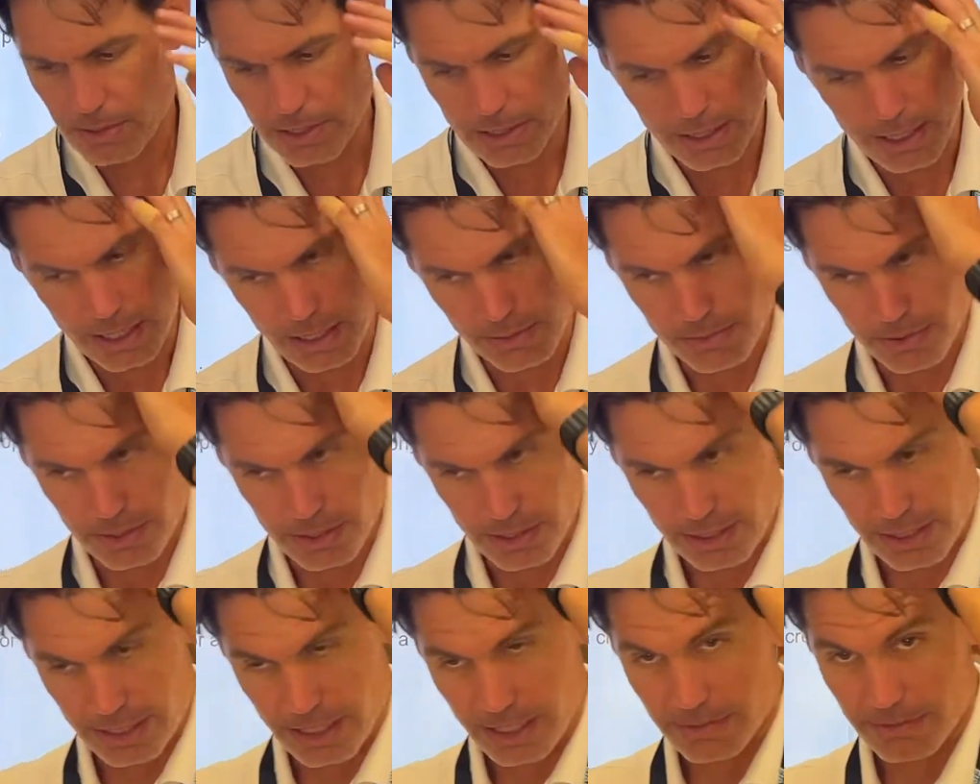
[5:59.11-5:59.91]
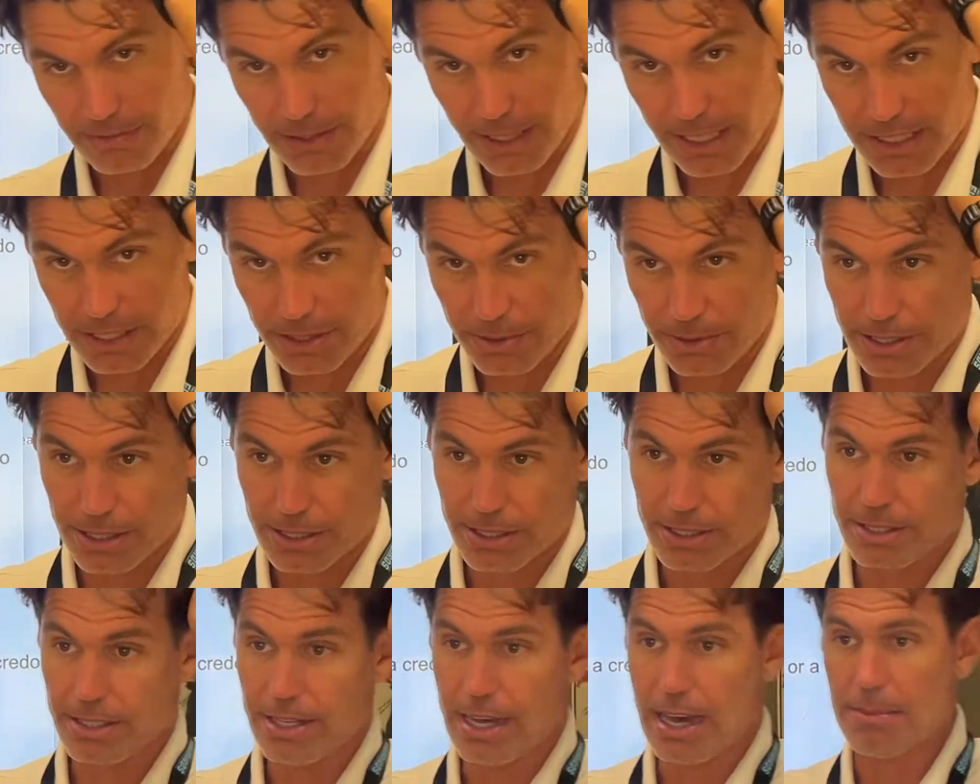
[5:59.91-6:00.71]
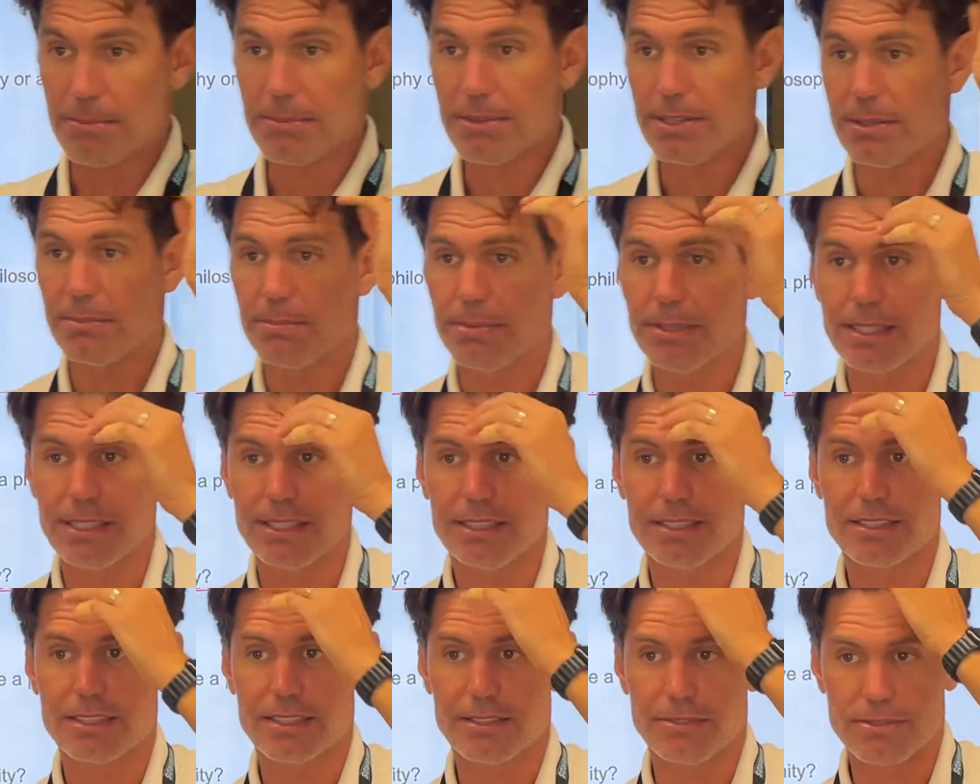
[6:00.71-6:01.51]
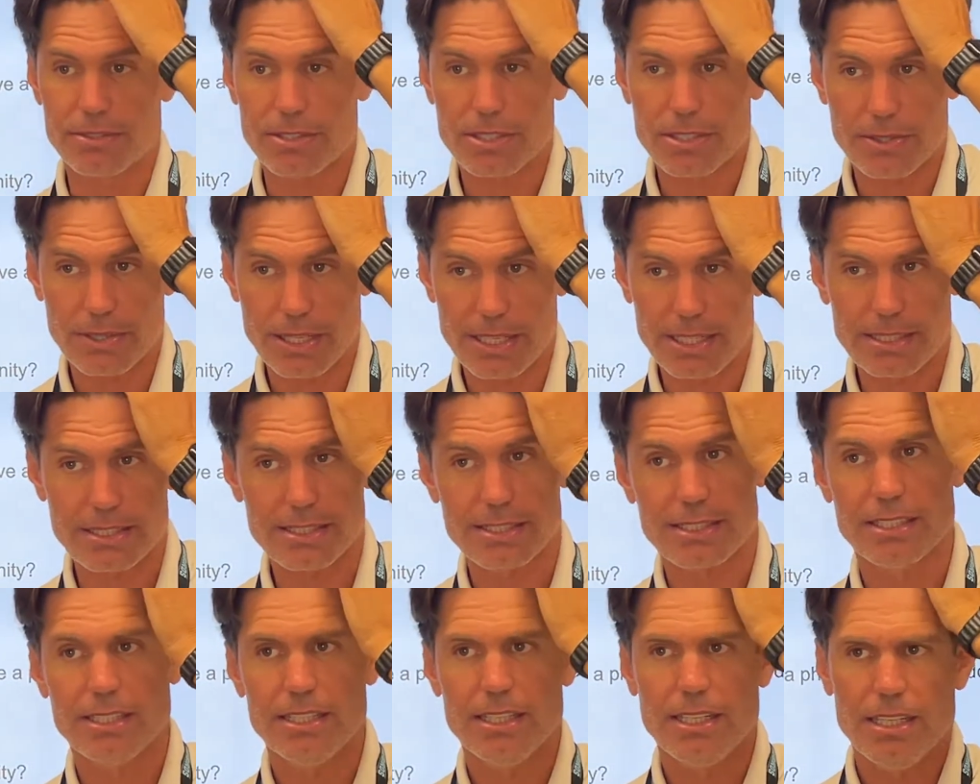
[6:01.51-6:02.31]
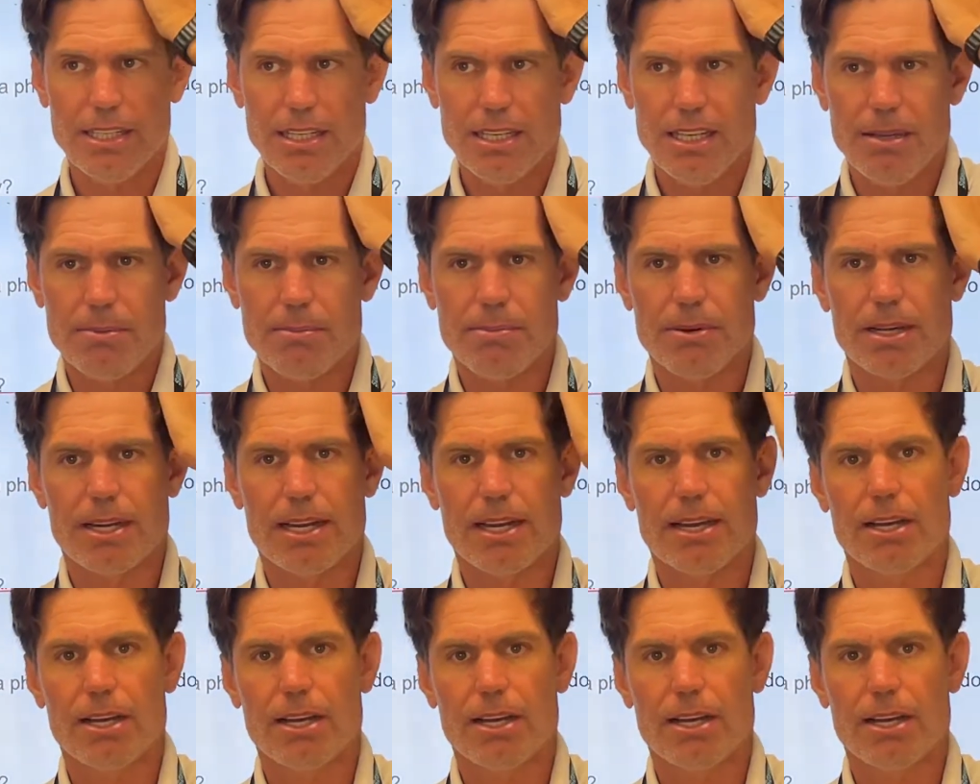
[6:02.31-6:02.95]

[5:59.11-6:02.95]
I really think advisory should not be a place of stress, but I